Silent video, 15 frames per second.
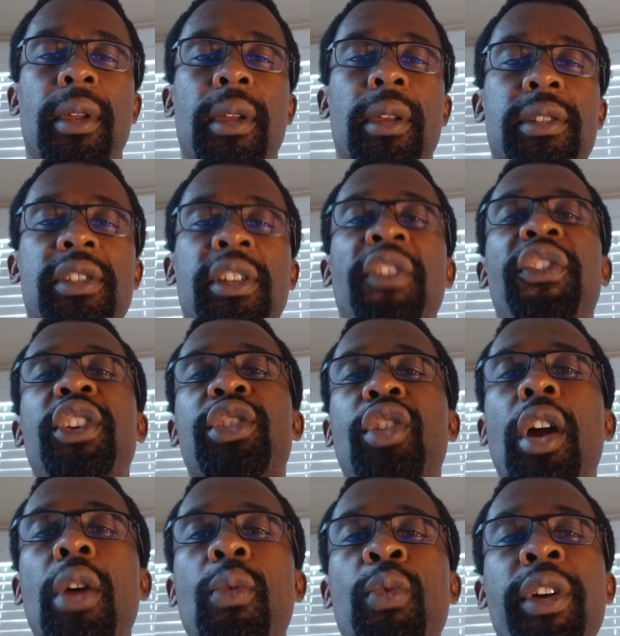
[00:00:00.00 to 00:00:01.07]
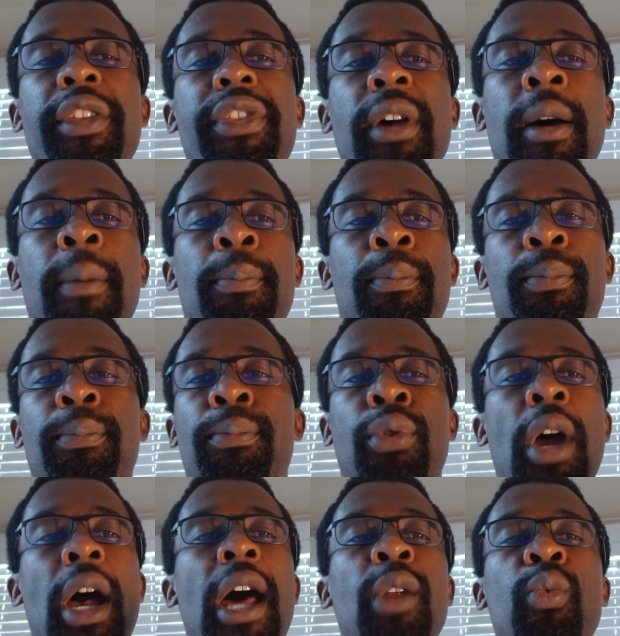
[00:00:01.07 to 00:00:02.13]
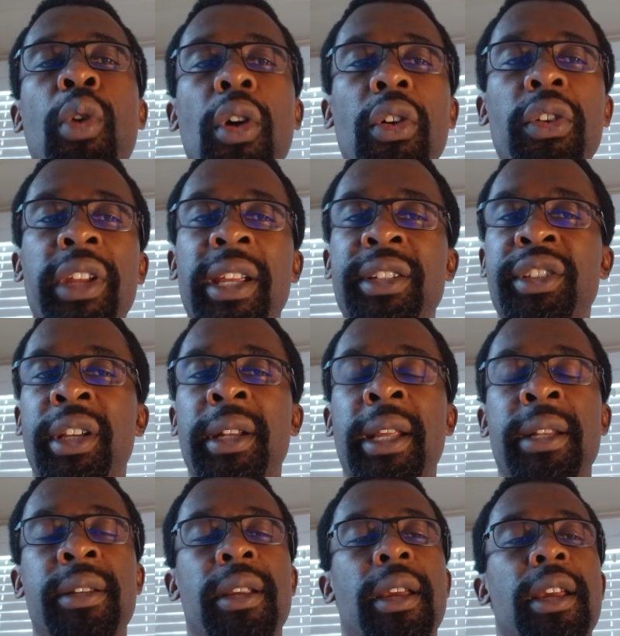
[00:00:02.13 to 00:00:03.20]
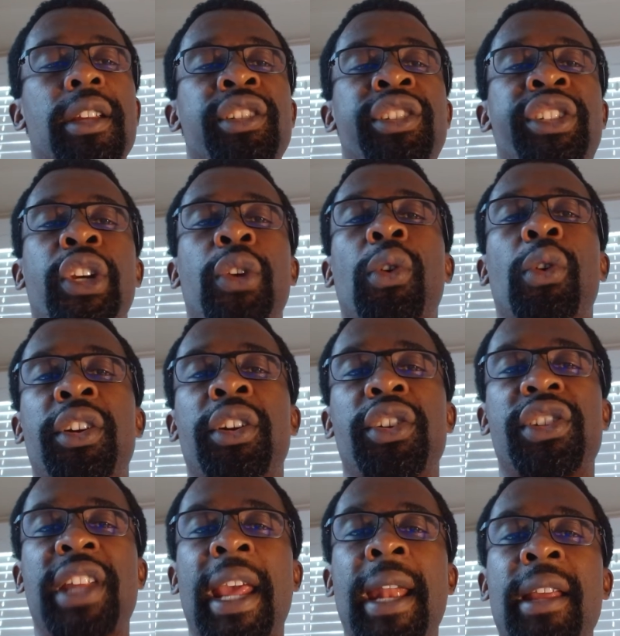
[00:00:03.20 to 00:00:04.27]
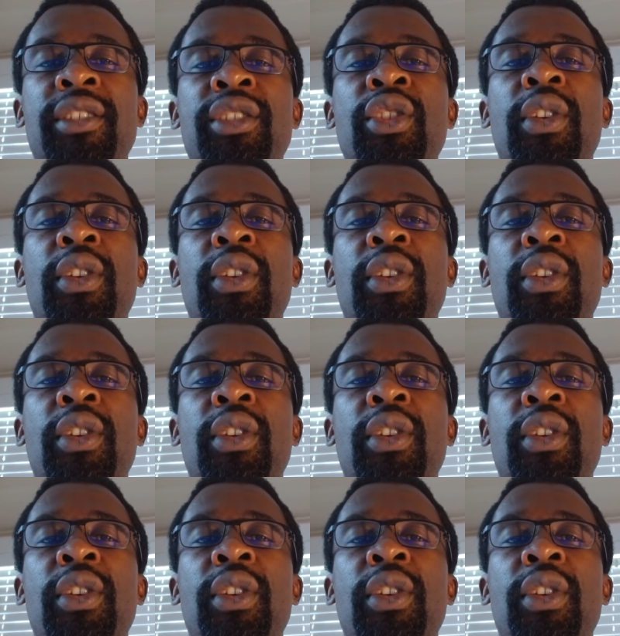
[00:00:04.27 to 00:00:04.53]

So if you start with a broad world engine and general understandings,